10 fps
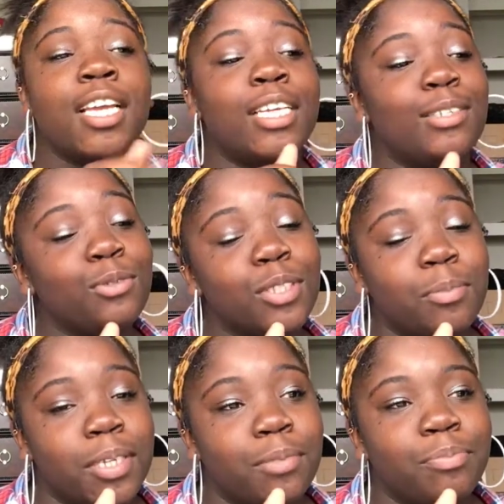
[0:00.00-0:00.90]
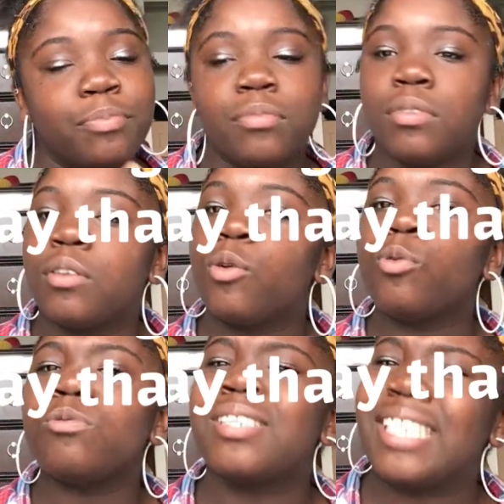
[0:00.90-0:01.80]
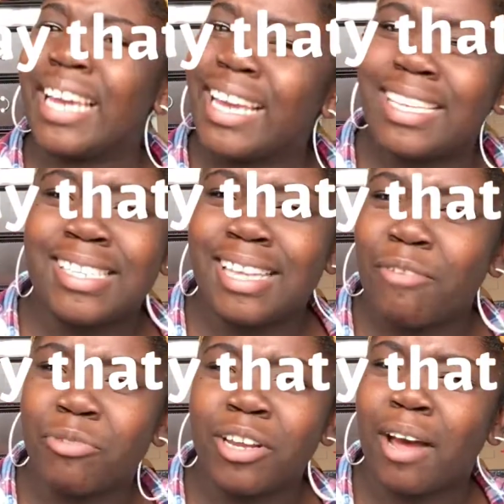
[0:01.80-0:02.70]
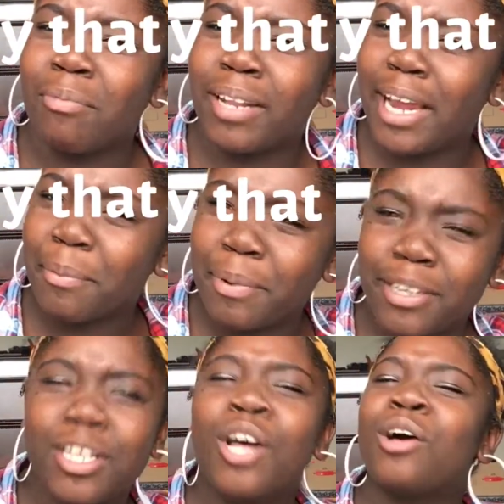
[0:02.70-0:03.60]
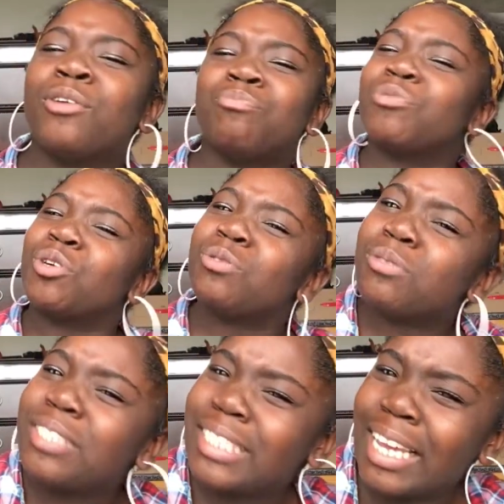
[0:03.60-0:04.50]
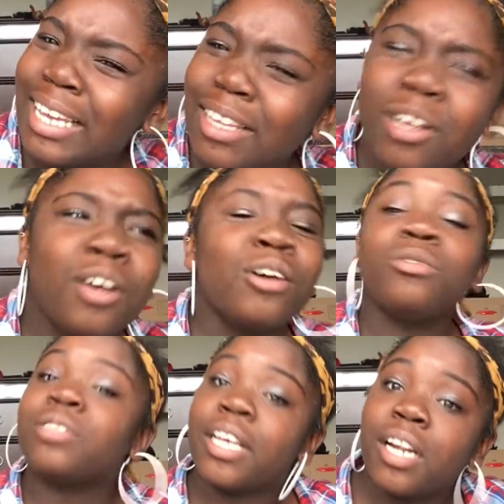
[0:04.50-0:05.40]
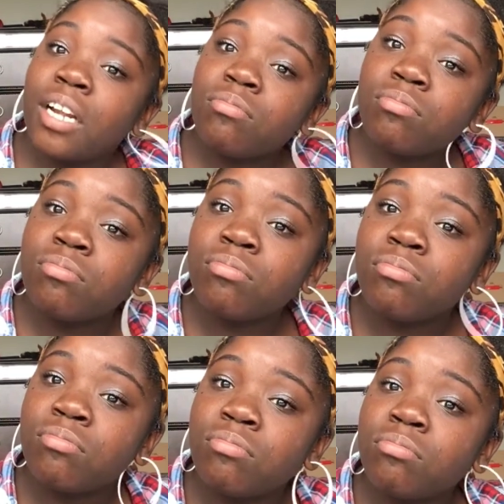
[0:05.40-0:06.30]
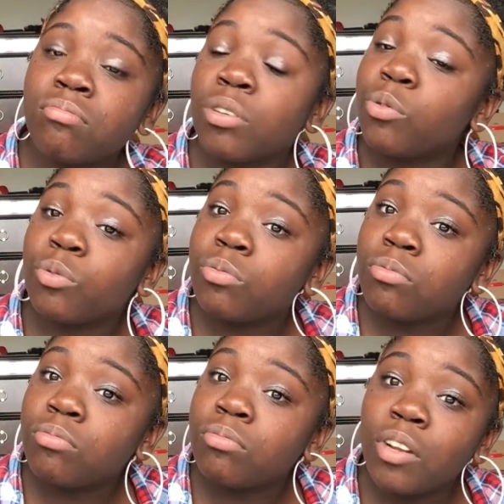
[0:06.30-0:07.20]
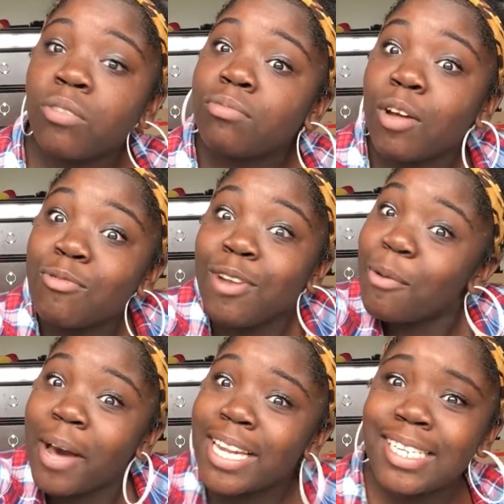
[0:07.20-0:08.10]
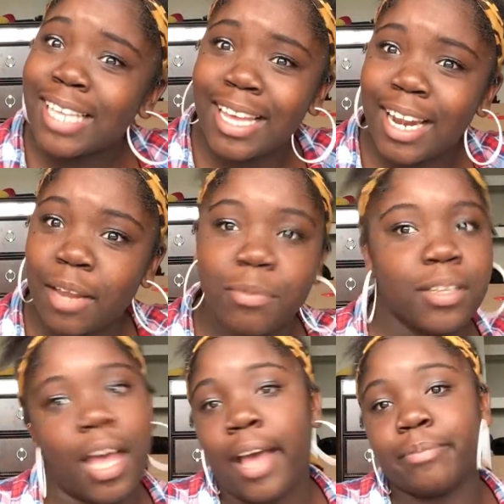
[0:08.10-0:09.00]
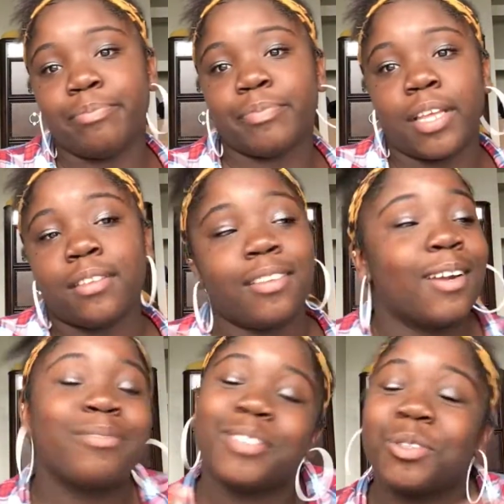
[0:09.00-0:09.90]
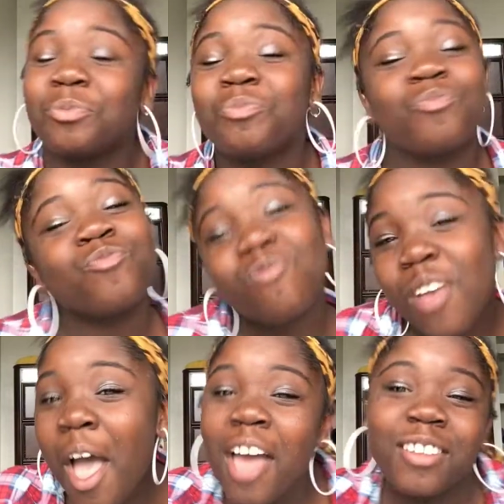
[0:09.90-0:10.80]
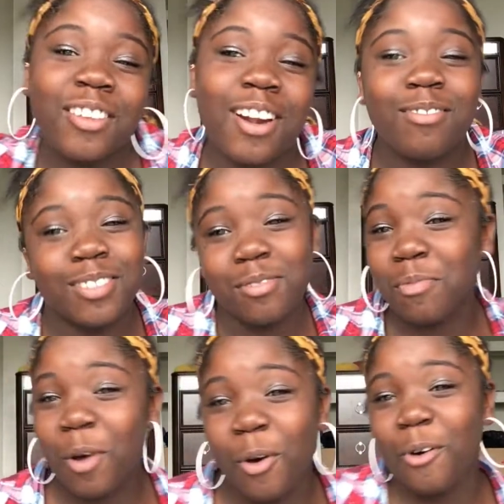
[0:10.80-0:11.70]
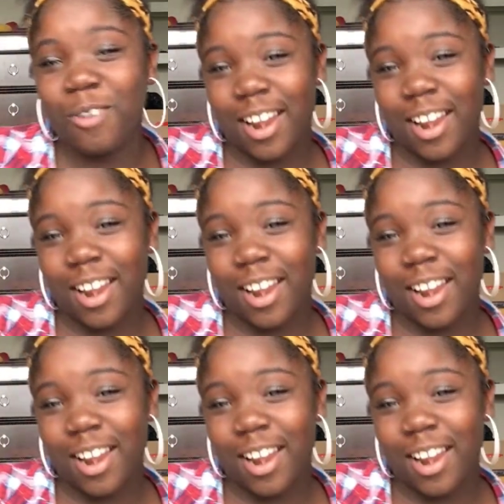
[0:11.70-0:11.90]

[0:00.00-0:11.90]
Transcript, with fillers: He used to be. Who says that we got black parents? Who say? Who said that? Who? Don't don't nobody say that. But I I thought I was thought I was bold.